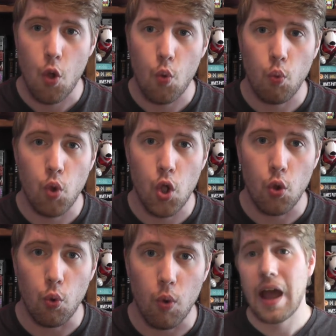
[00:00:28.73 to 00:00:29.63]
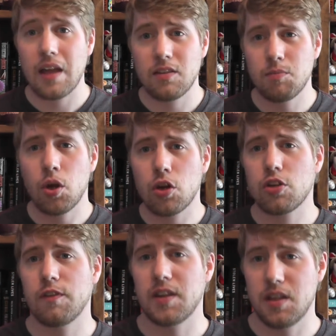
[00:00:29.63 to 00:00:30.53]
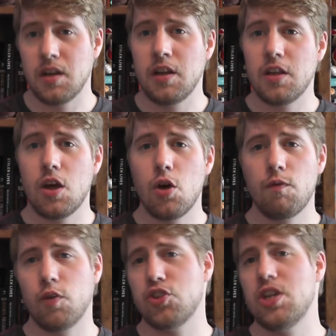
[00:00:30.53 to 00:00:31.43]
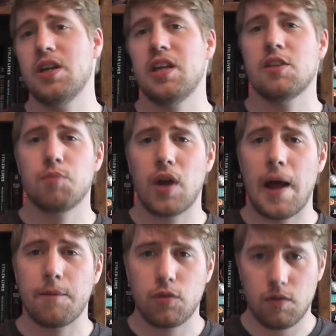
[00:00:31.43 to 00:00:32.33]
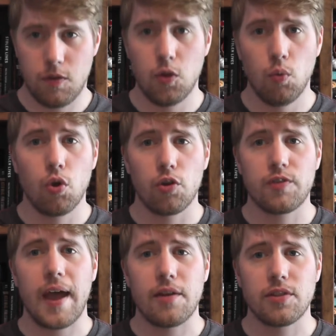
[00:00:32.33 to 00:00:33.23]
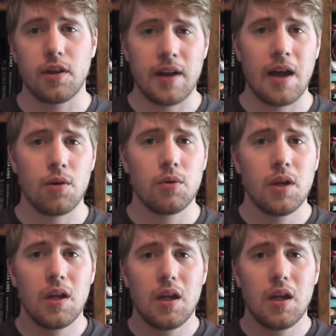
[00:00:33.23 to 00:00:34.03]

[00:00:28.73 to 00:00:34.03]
Woo. As markers of identity go, virginity is perhaps the worst out there. Now,